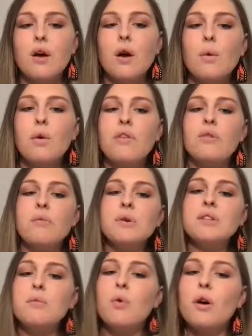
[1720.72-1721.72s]
One of the
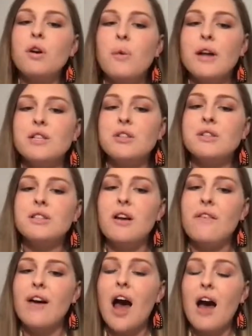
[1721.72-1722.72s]
most important questions
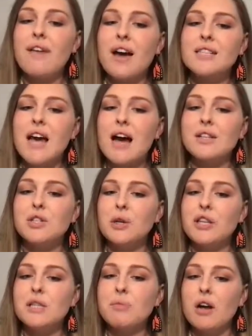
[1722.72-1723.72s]
that I've had to ask
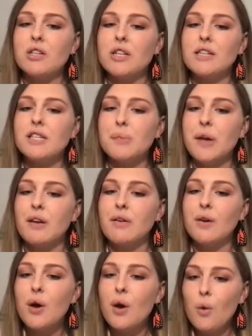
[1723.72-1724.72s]
during this project has
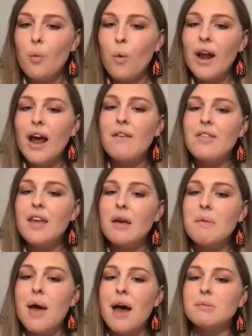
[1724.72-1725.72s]
been, what have the
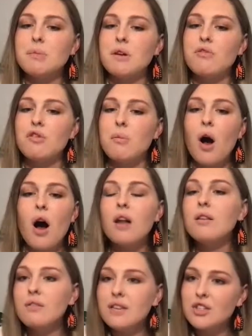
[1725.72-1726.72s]
impacts been from
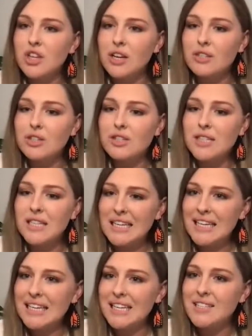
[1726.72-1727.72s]
all of these changes to
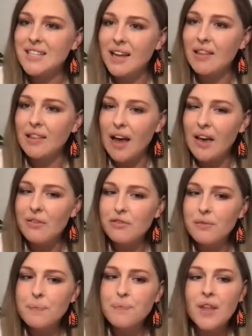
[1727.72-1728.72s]
Canadian daily life?
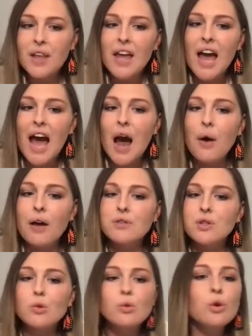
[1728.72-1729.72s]
How have
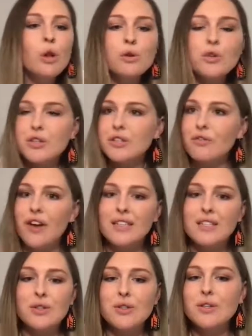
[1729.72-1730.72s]
school closures
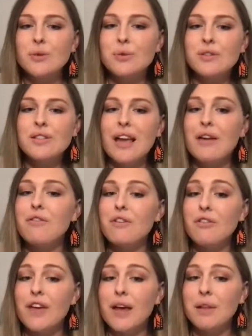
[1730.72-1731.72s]
affected students and their
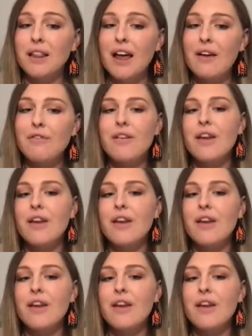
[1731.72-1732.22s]
family life?